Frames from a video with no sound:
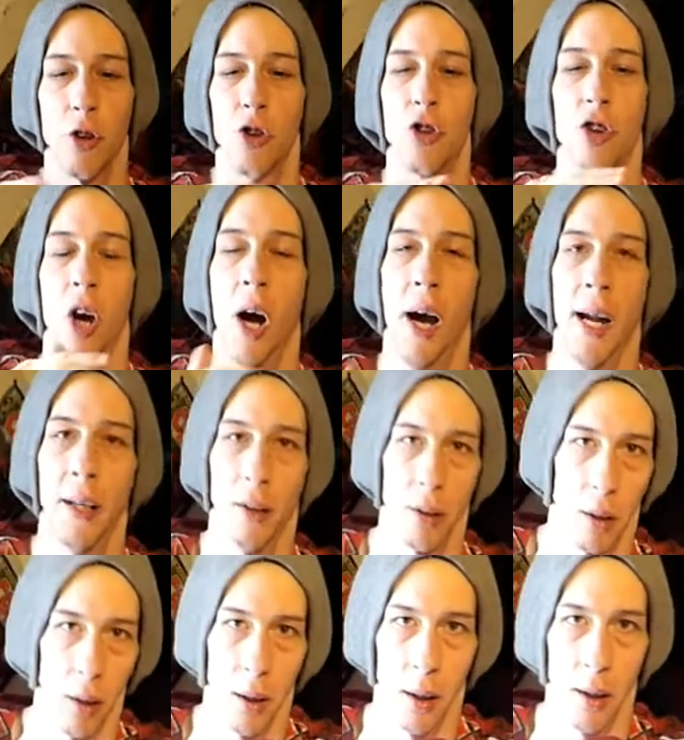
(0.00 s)
a shine.
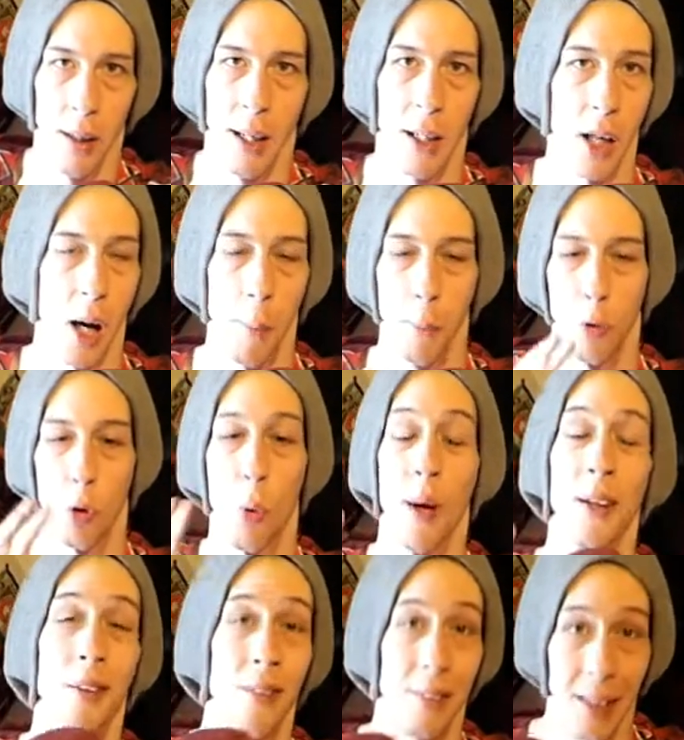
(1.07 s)
Uh, it comes
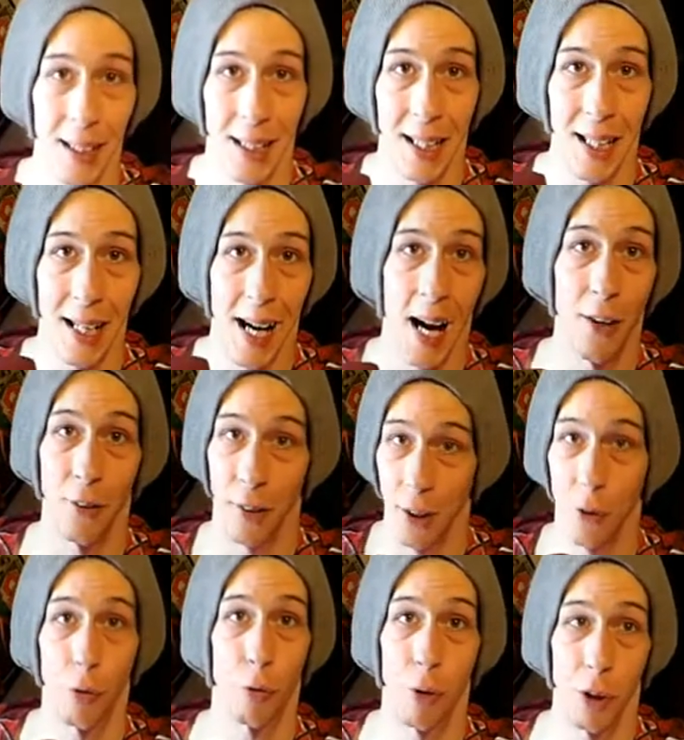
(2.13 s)
quite stinky as it
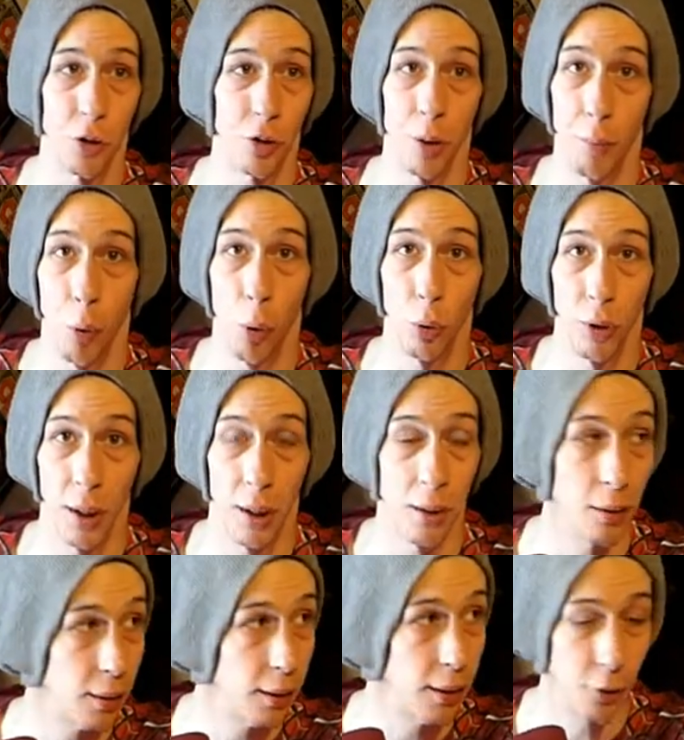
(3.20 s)
is freshly molded.
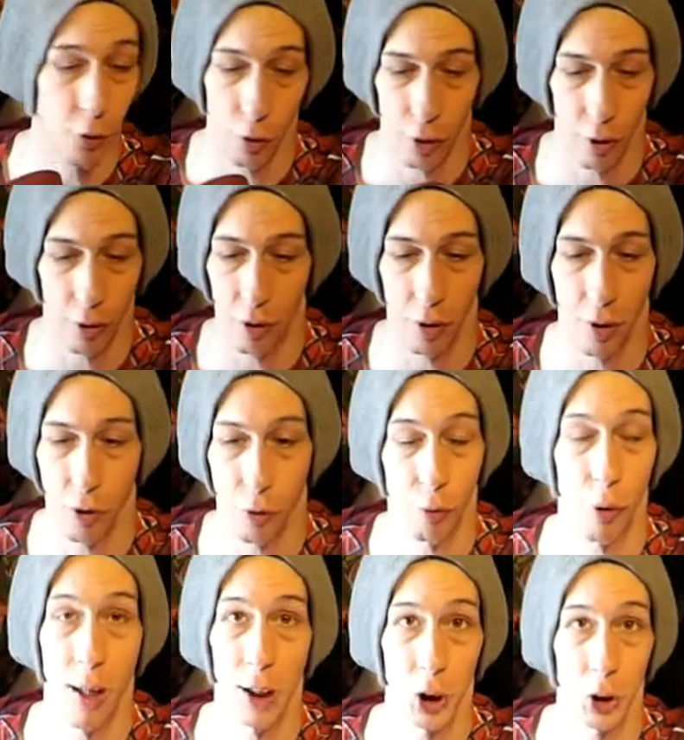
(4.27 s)
It's, it's, it's
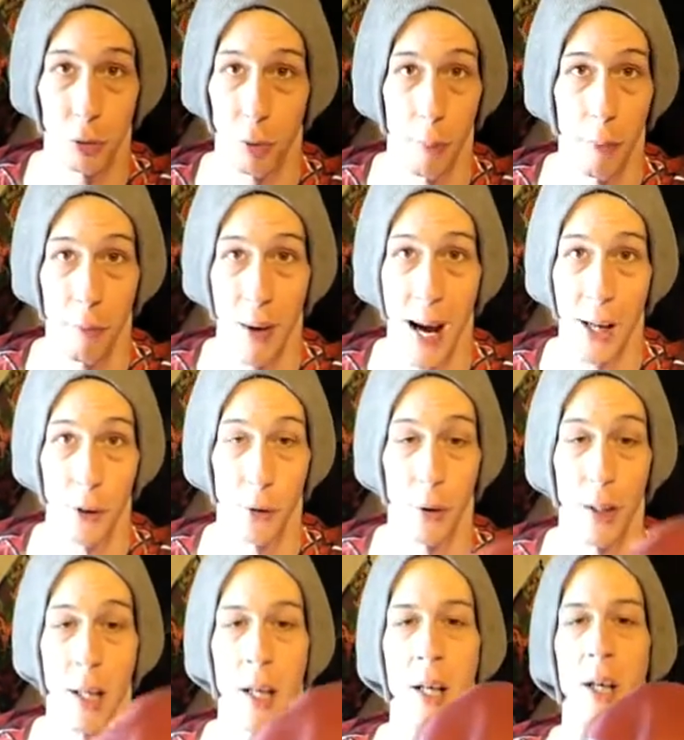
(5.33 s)
fresh from the
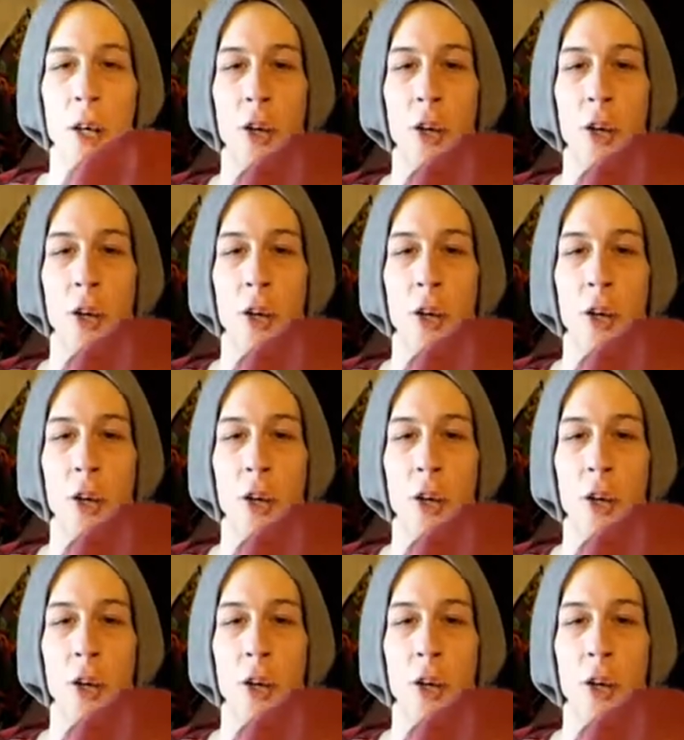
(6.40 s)
factory.